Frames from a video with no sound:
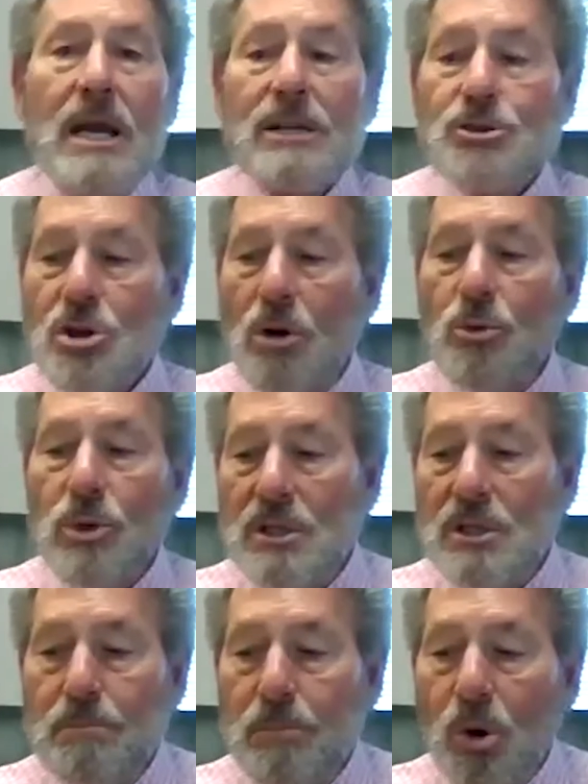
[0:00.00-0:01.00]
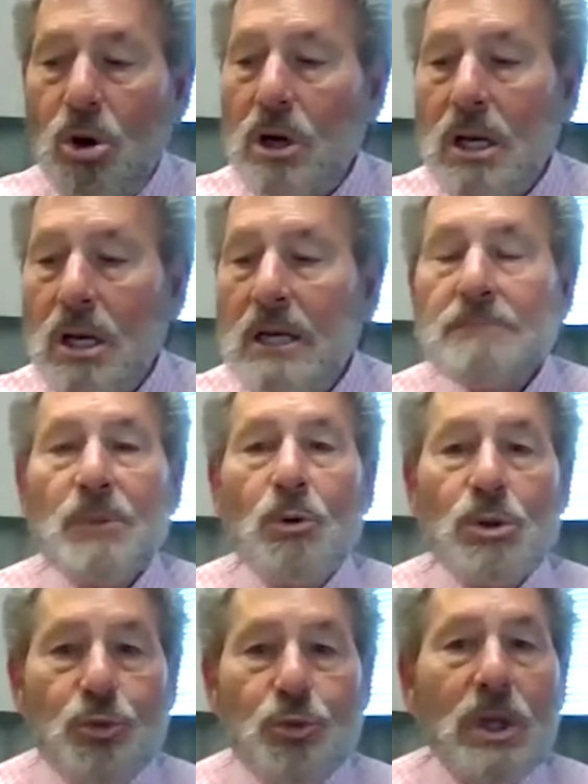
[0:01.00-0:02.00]
And so with this book
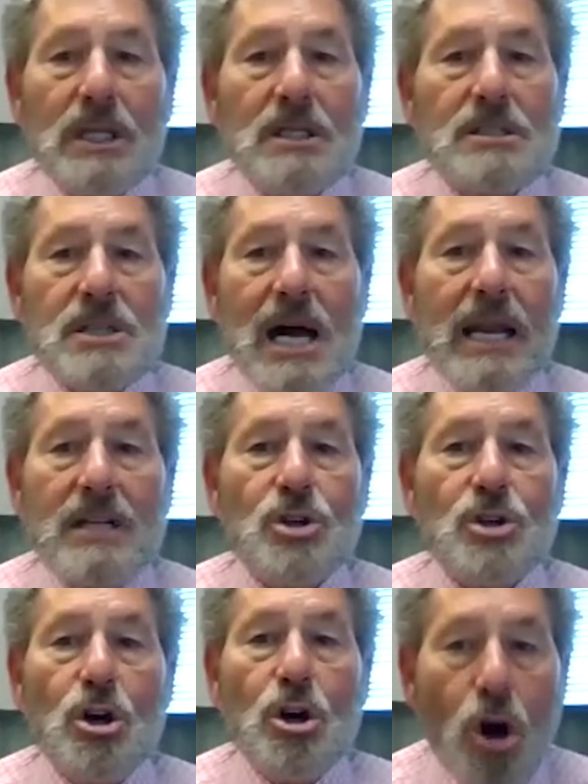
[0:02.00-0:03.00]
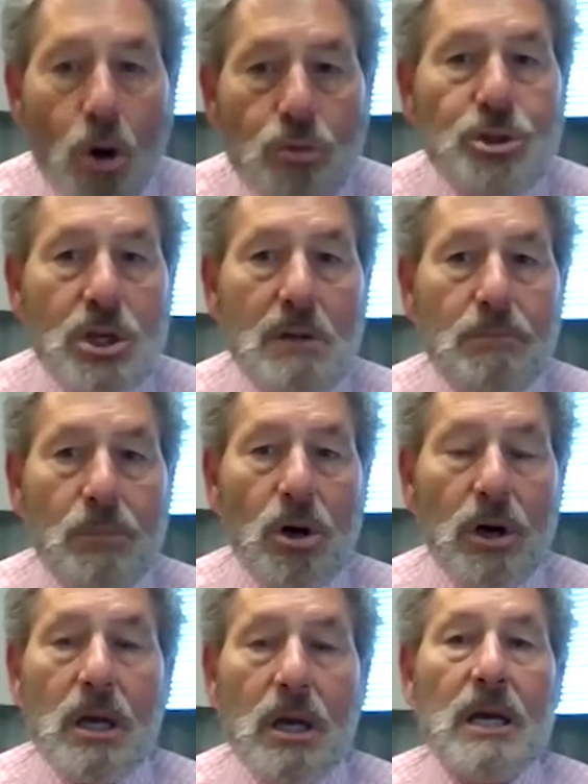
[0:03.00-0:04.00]
was really designed as a coaching
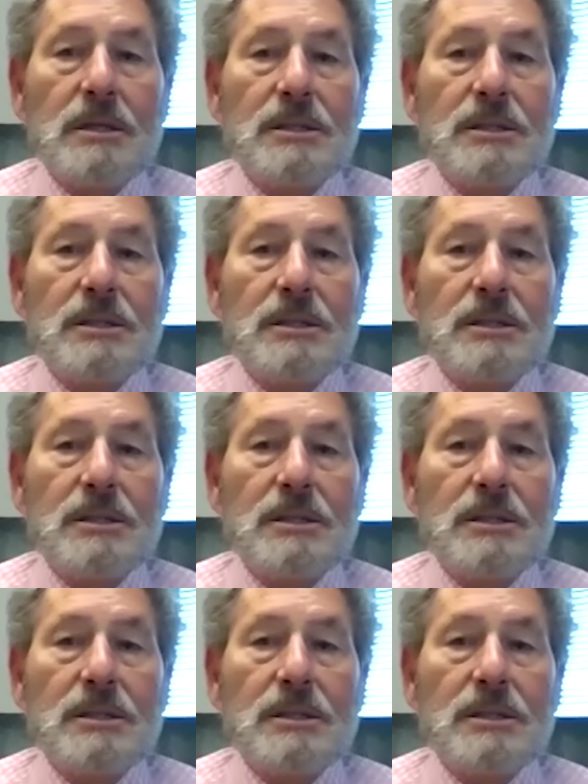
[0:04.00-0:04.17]
book